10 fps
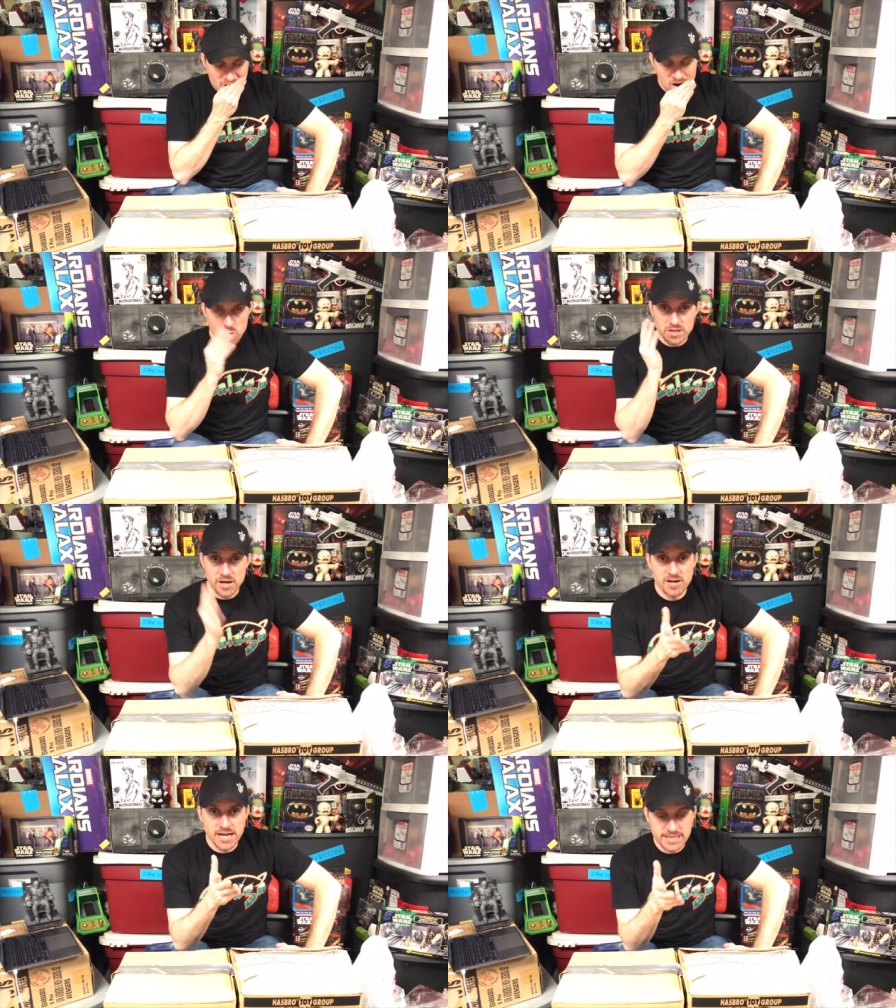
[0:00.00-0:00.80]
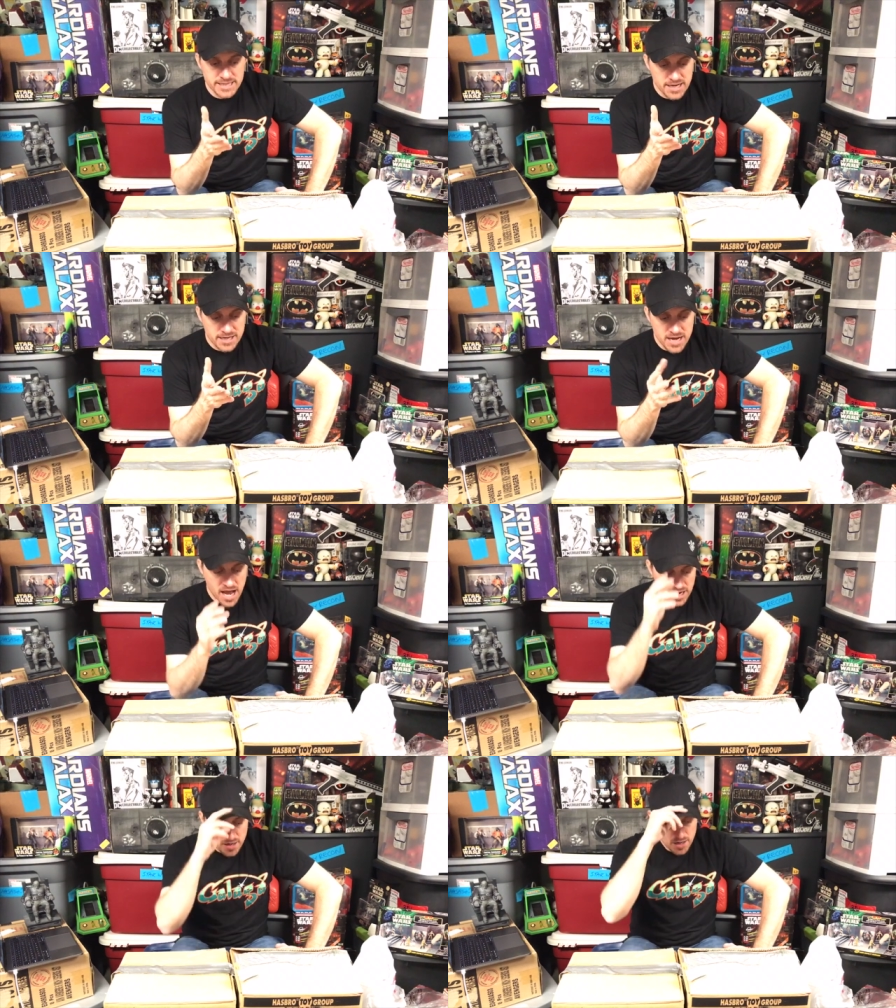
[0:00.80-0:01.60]
worked there in
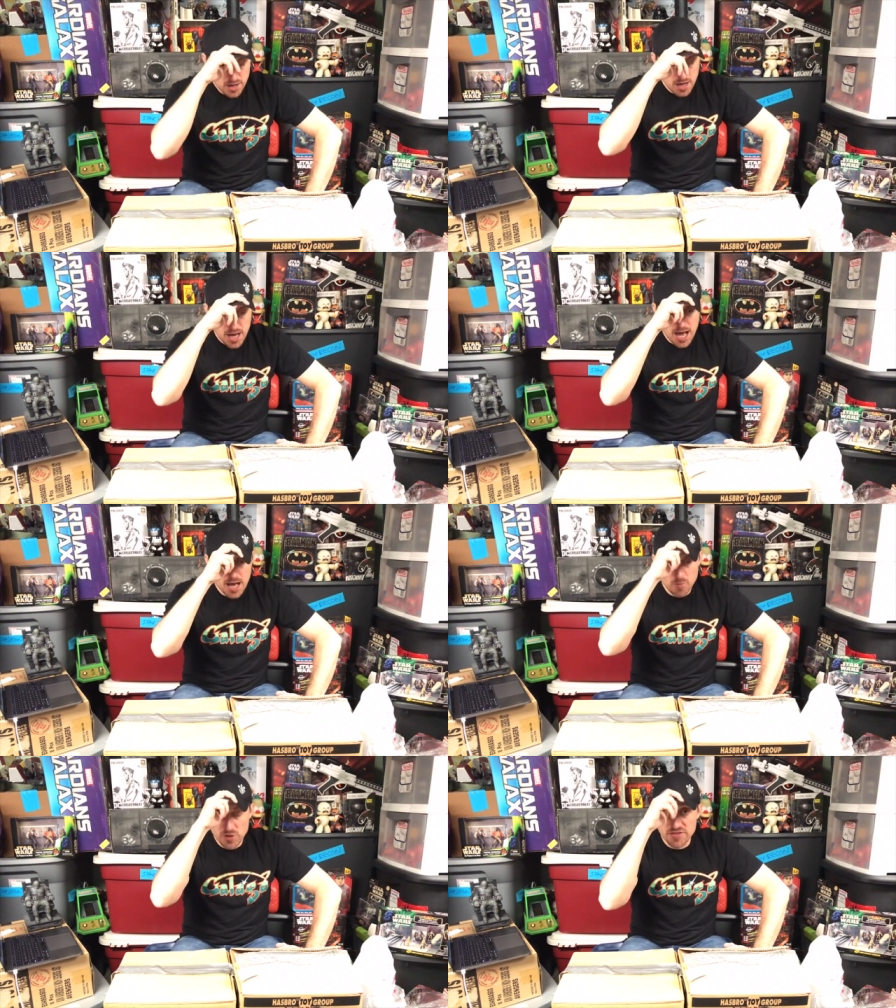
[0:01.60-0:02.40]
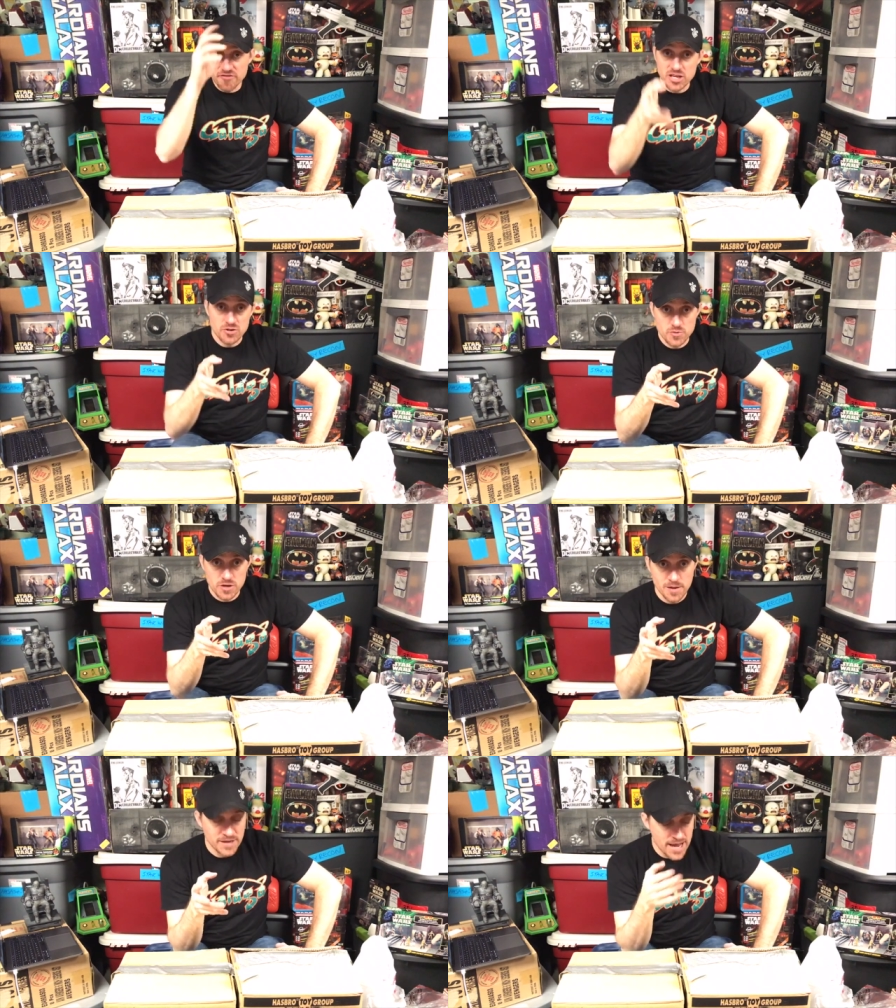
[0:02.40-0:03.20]
1999 when the figures were
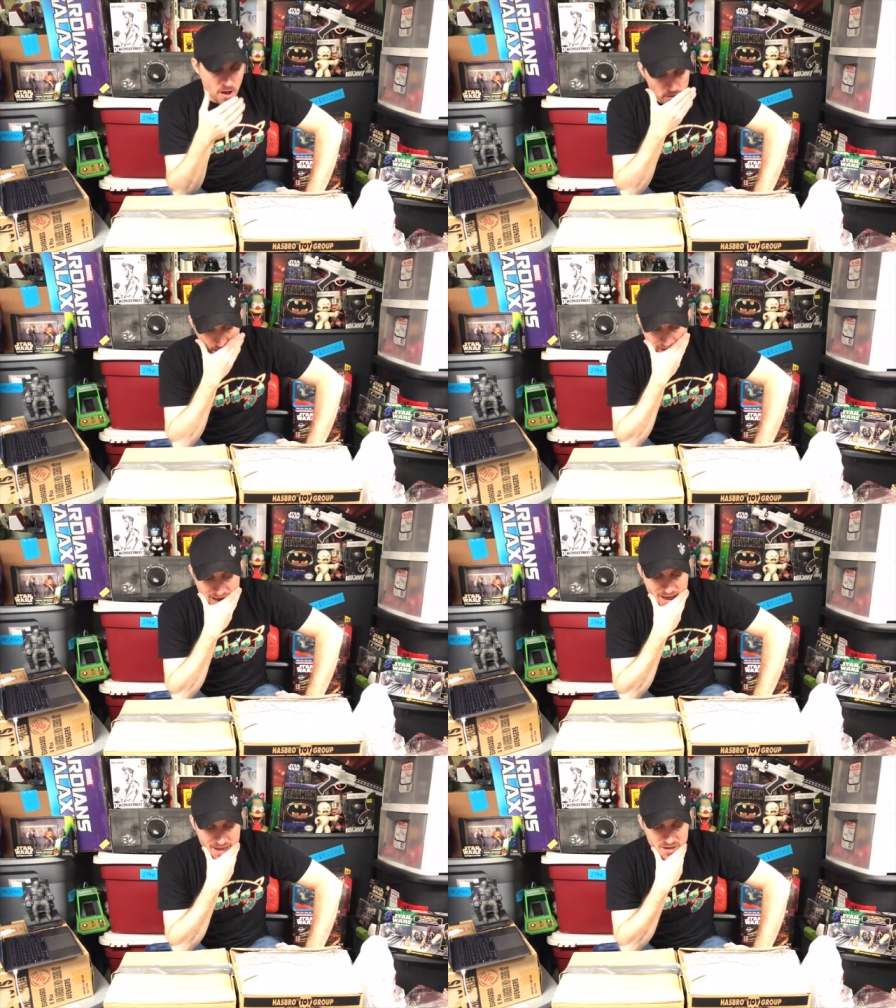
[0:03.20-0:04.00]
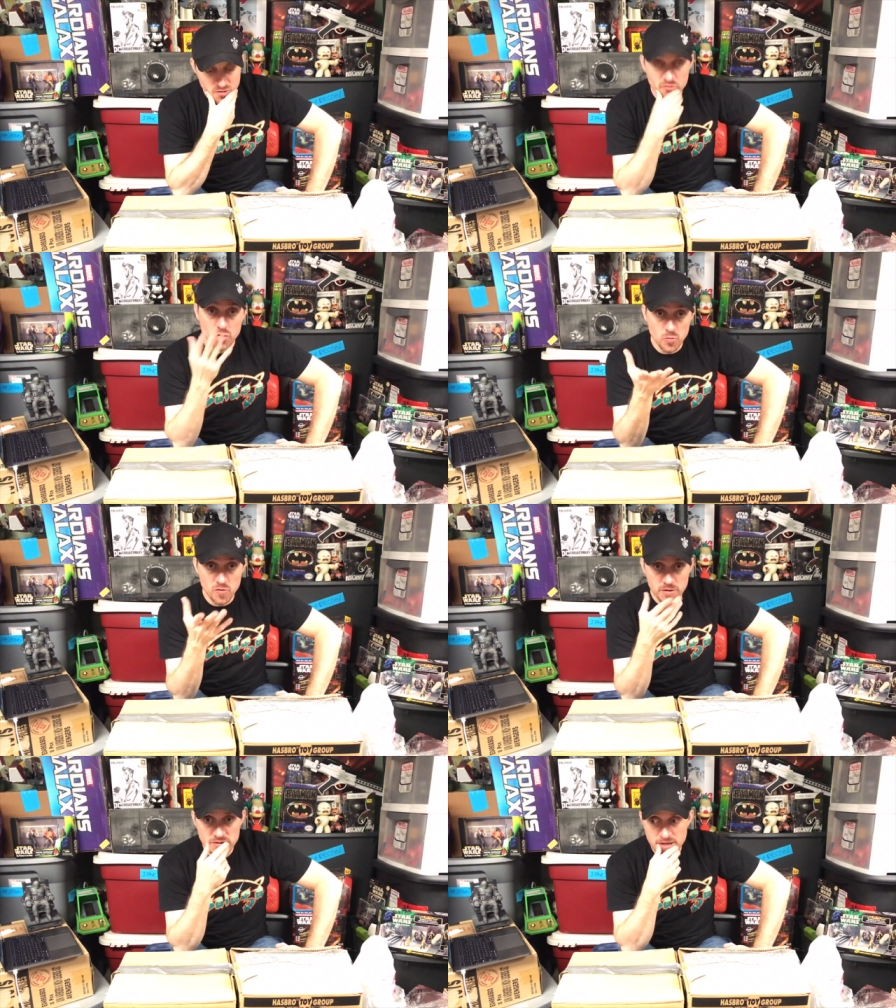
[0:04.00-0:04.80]
coming out and the new
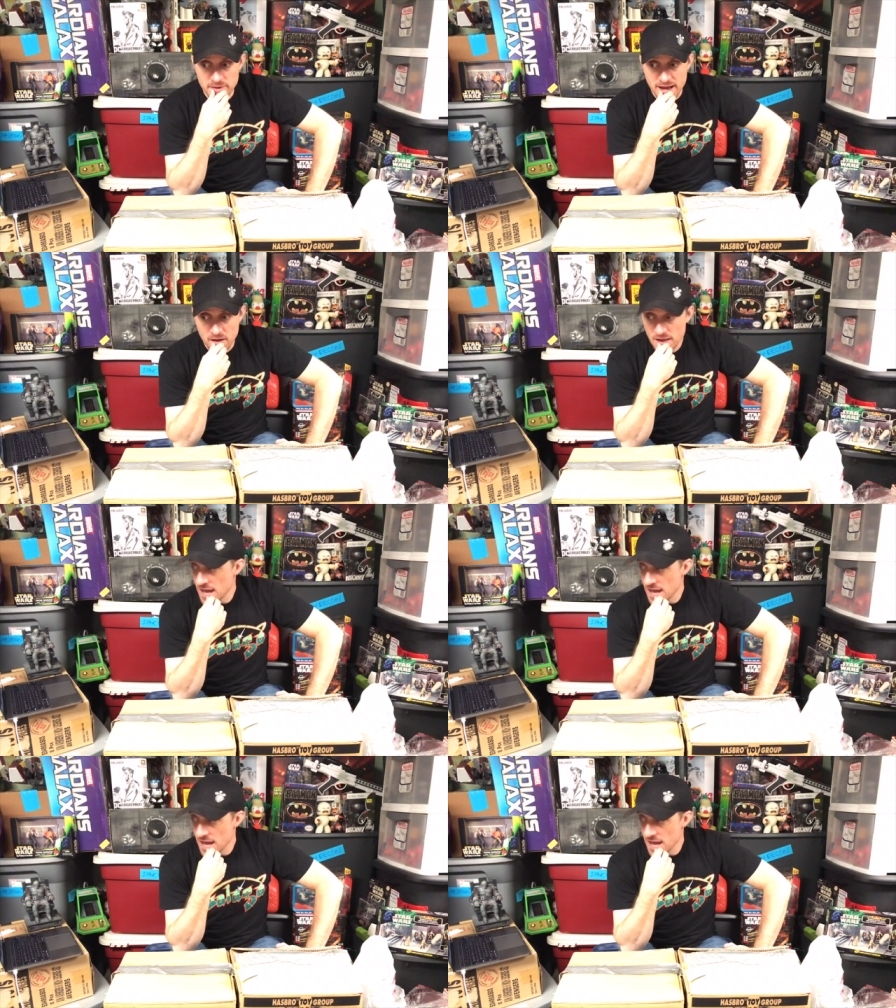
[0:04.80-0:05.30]
movie was coming out.